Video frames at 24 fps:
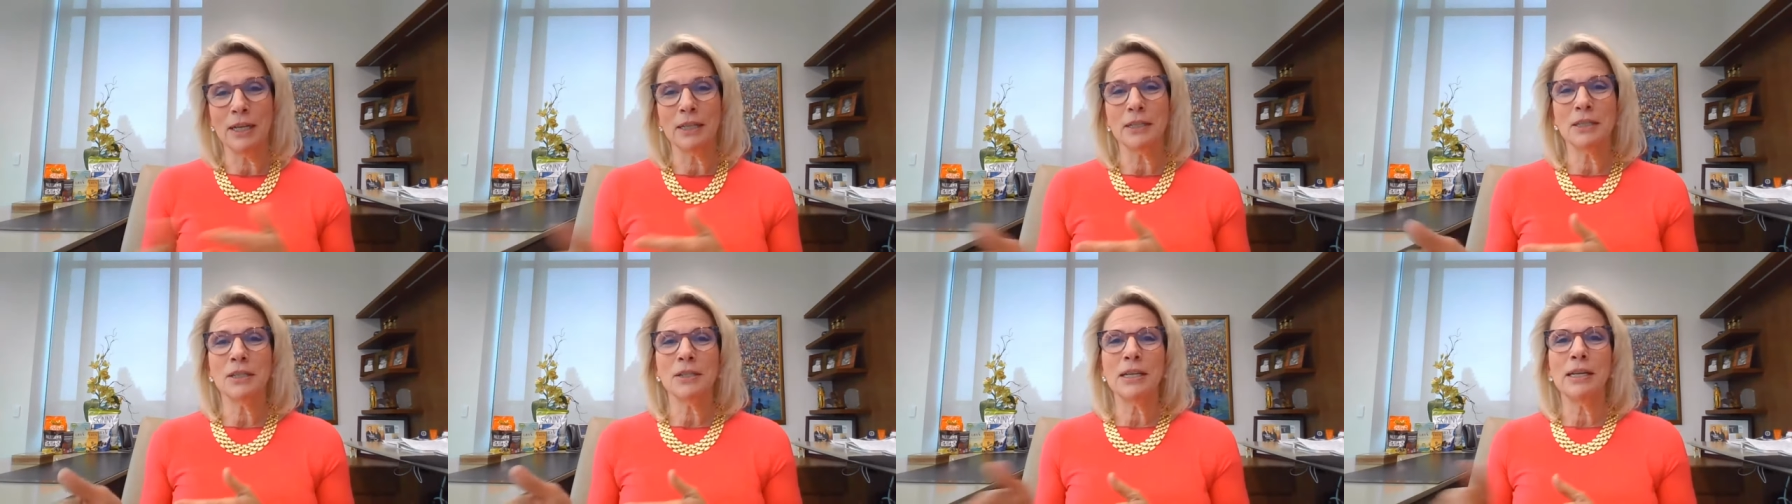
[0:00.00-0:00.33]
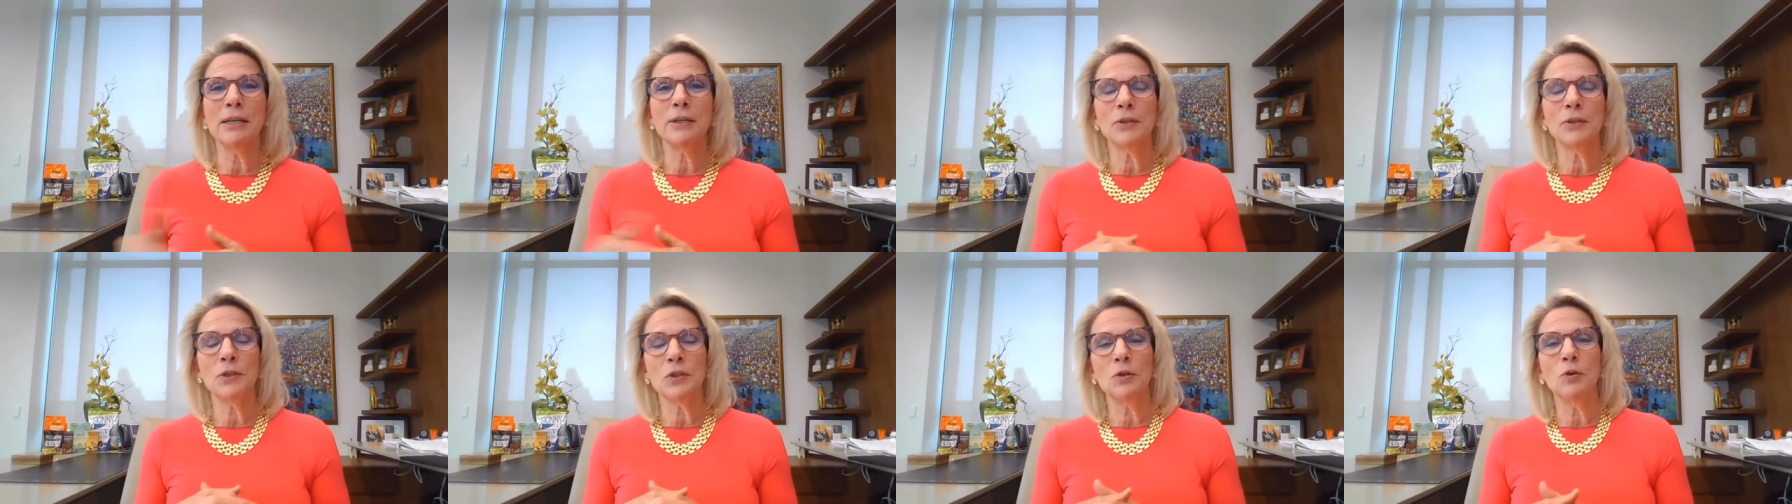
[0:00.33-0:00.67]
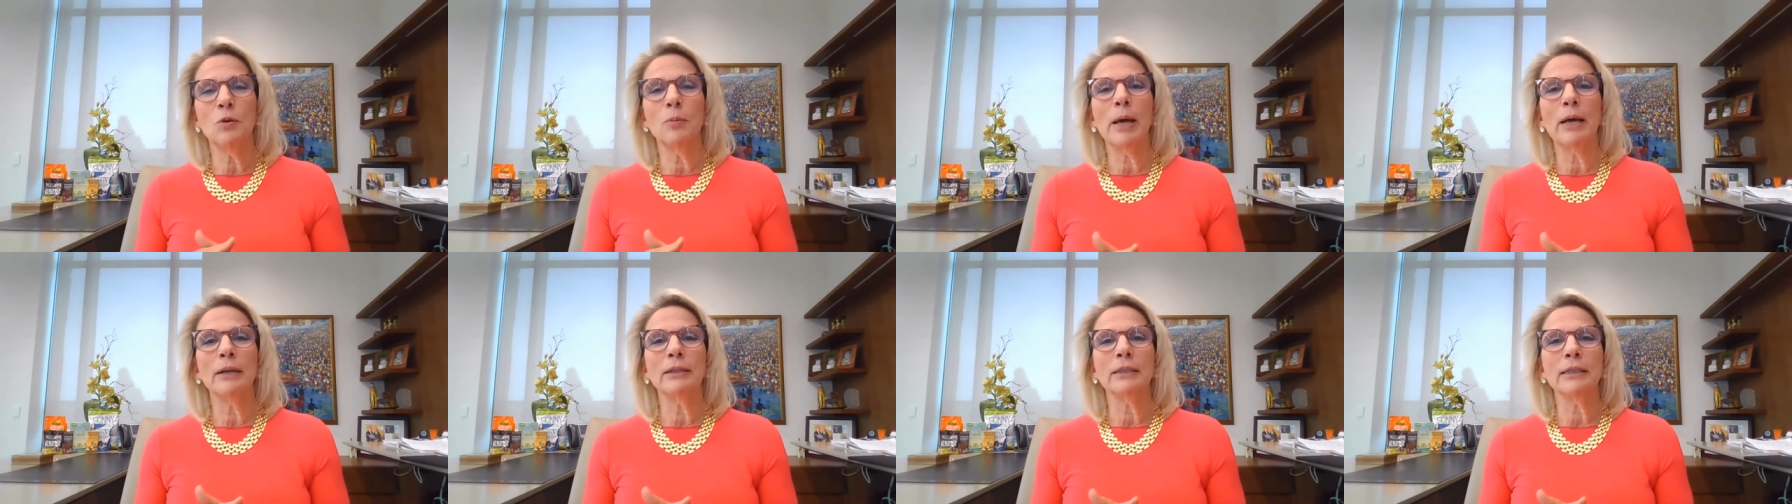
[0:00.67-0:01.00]
net sales
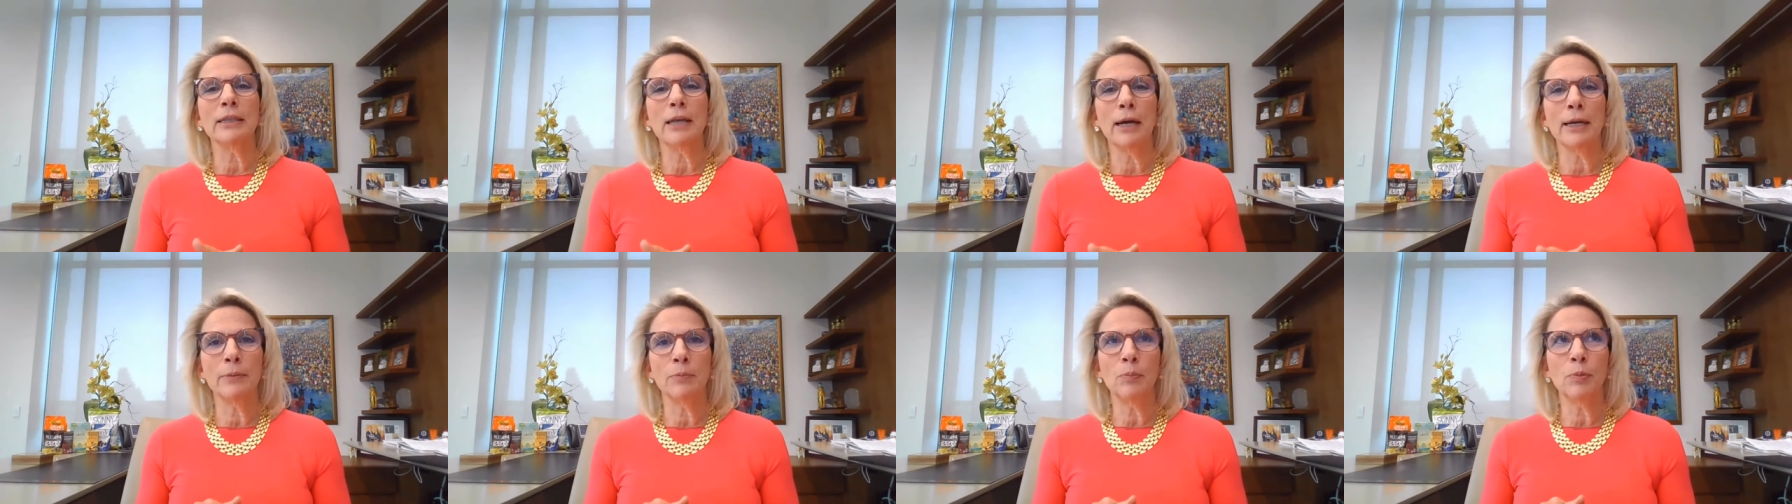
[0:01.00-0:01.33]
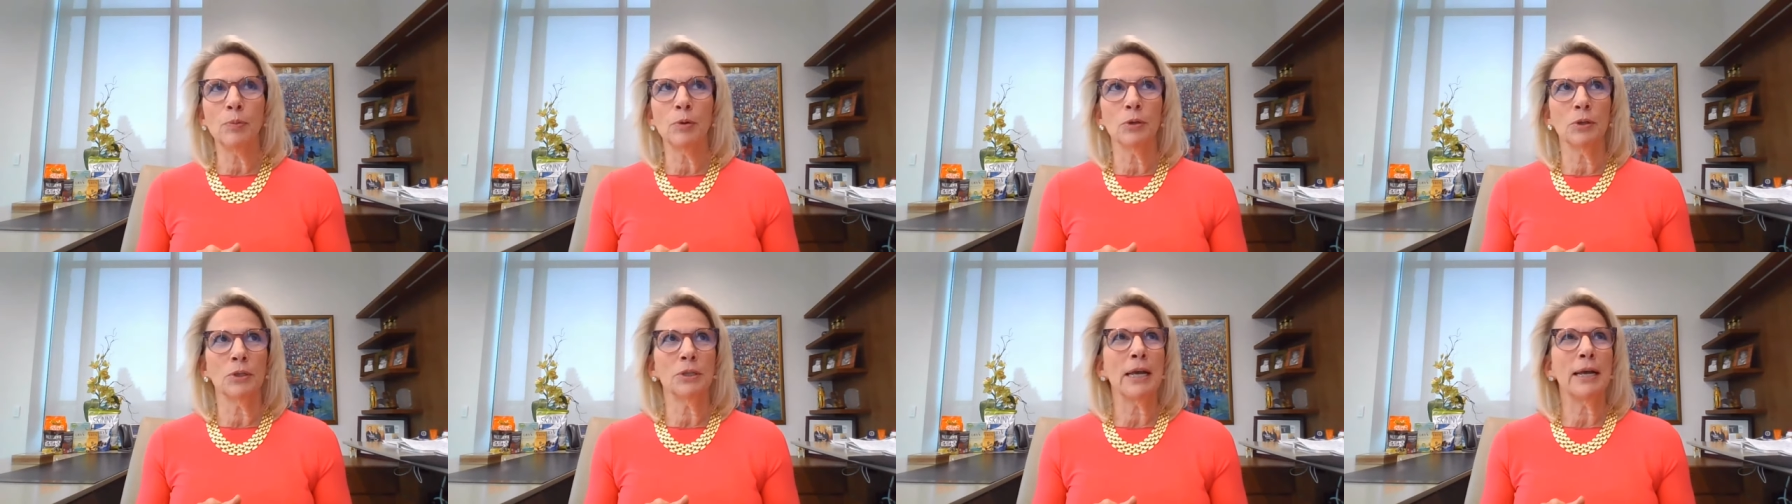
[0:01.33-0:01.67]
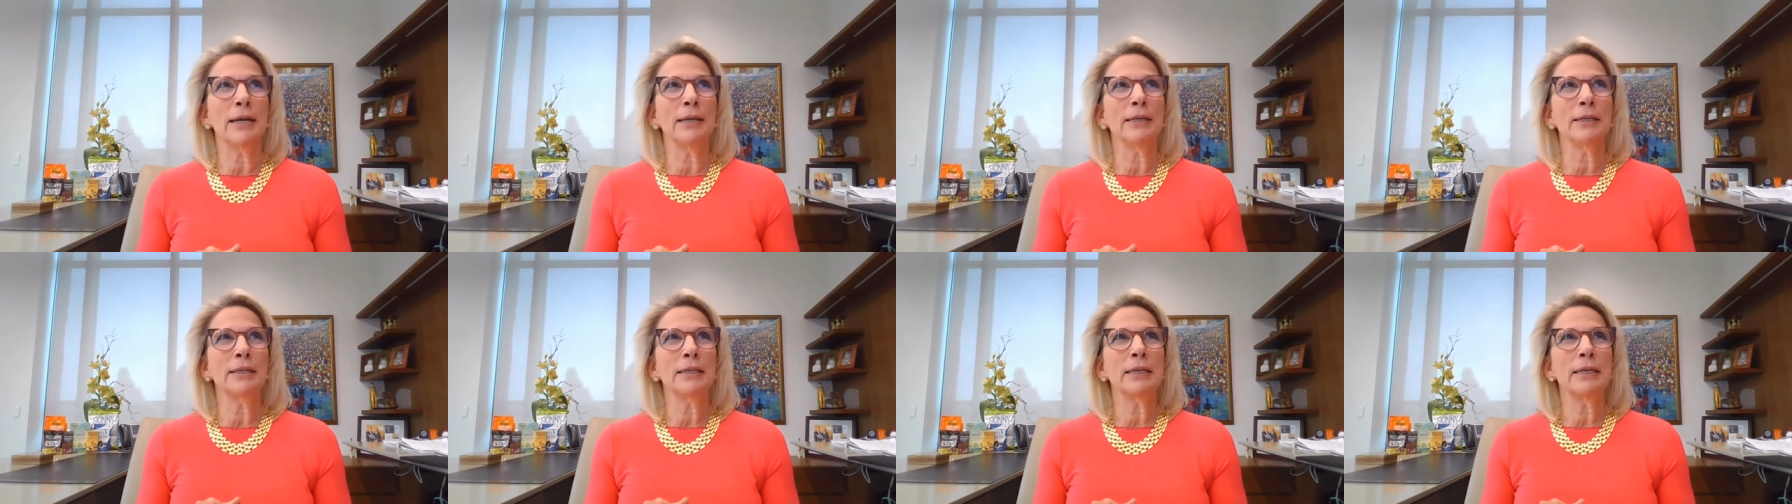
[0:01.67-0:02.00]
to about
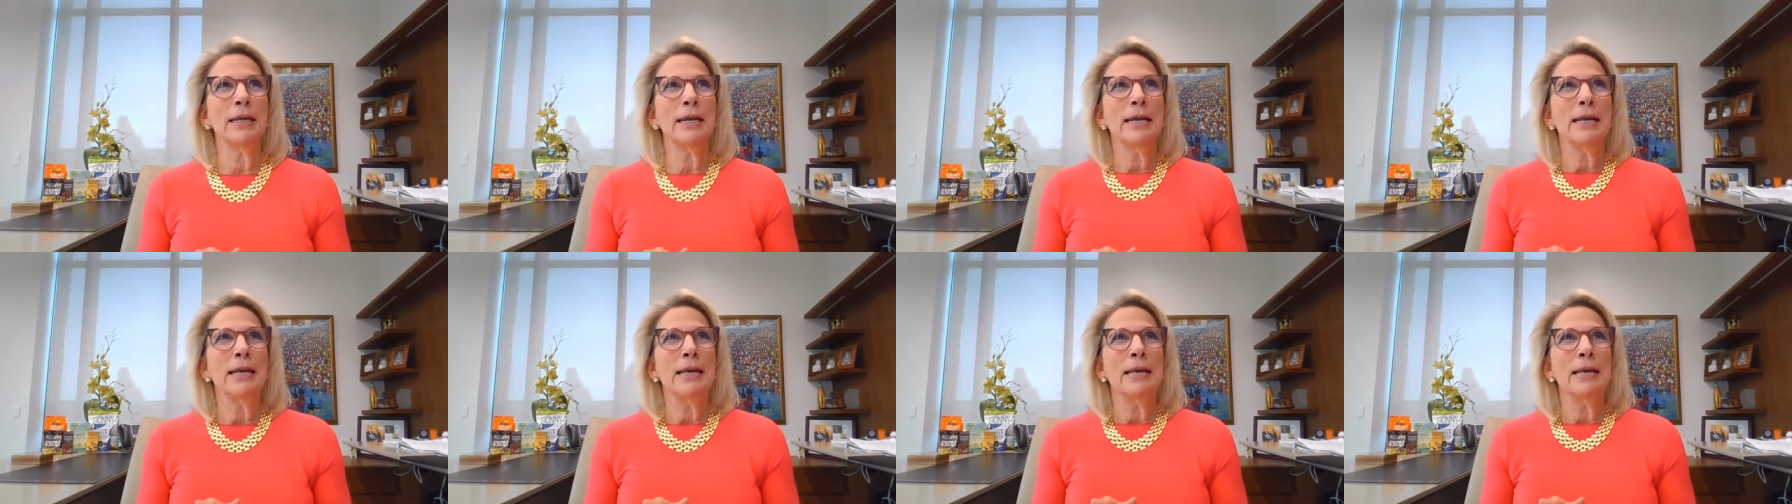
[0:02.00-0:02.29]
9%.